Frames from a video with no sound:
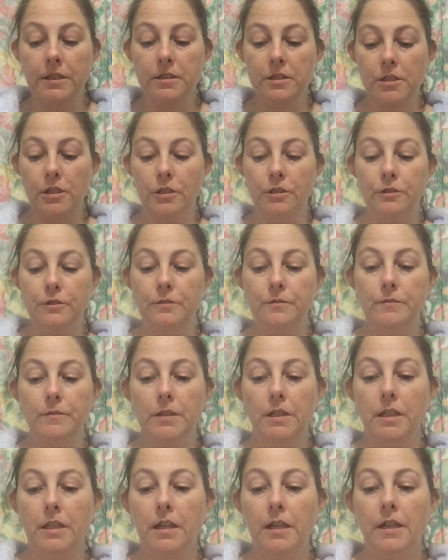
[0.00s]
So
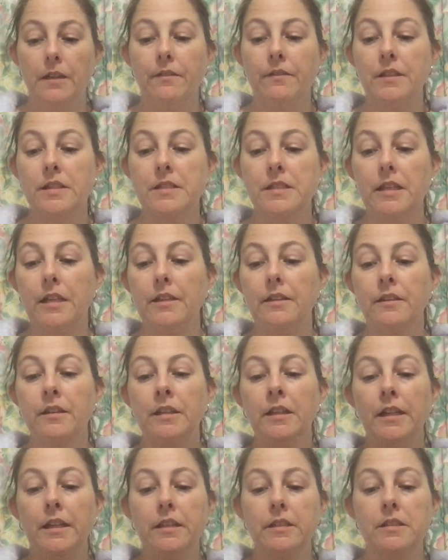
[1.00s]
there's that. The
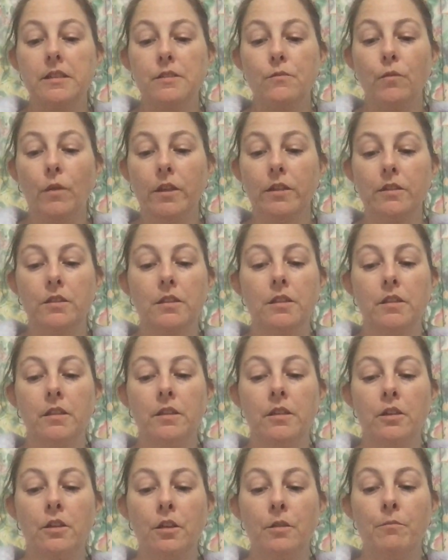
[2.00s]
next one
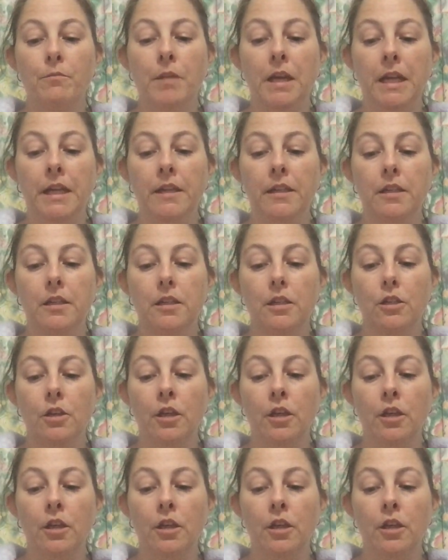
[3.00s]
that I make,